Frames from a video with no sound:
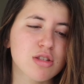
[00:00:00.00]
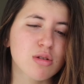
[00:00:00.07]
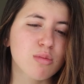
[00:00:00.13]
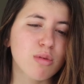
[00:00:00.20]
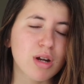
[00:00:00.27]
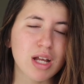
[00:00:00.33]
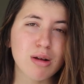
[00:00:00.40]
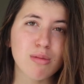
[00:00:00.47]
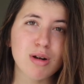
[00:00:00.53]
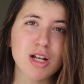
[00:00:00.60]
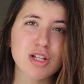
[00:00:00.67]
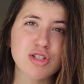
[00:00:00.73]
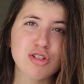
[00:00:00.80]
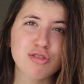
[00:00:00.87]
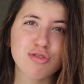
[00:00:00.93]
So what I
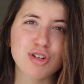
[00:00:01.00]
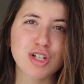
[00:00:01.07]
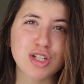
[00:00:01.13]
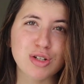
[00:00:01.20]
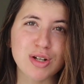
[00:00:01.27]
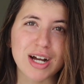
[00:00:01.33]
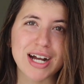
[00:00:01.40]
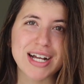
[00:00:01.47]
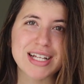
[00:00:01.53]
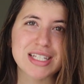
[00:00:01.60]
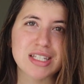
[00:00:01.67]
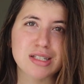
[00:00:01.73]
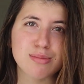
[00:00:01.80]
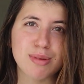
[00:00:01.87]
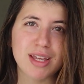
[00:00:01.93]
want to do for you guys
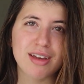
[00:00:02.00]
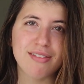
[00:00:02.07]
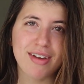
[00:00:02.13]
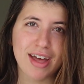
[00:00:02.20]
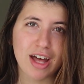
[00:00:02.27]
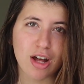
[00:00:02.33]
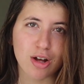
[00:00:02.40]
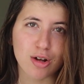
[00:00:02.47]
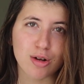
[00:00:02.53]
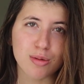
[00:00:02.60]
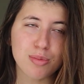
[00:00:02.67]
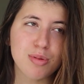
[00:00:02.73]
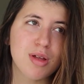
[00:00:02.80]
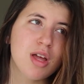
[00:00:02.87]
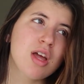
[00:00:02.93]
is be of
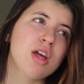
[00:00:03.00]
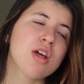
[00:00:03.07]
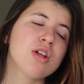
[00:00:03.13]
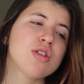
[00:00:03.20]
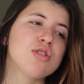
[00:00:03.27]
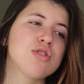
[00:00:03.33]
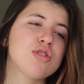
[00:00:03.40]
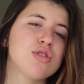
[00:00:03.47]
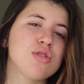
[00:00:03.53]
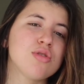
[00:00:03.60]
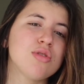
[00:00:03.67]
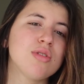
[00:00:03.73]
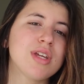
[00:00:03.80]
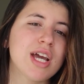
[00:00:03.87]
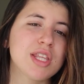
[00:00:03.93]
help
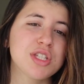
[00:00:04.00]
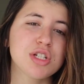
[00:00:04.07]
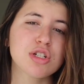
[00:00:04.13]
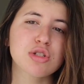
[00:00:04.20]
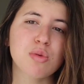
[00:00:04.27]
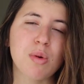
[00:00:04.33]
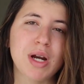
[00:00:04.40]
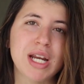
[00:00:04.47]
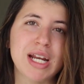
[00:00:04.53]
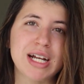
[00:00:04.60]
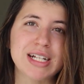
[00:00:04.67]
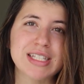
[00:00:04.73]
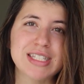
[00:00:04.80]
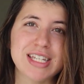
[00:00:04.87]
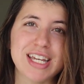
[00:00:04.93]
to get your
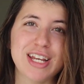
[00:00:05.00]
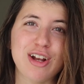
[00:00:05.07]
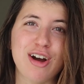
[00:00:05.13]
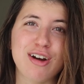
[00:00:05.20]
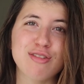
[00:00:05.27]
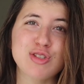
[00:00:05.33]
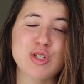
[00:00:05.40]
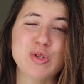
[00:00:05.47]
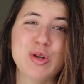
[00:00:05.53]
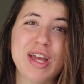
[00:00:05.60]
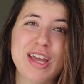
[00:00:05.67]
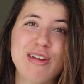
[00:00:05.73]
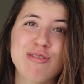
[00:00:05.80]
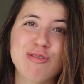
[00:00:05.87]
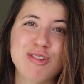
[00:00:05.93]
2019 off to
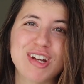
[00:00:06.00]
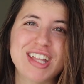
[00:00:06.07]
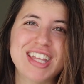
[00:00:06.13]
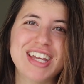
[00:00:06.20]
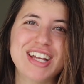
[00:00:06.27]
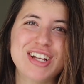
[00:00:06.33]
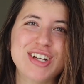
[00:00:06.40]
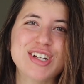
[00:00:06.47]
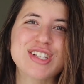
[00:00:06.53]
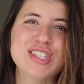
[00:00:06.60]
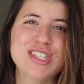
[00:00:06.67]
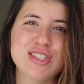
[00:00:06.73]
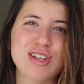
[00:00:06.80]
a really good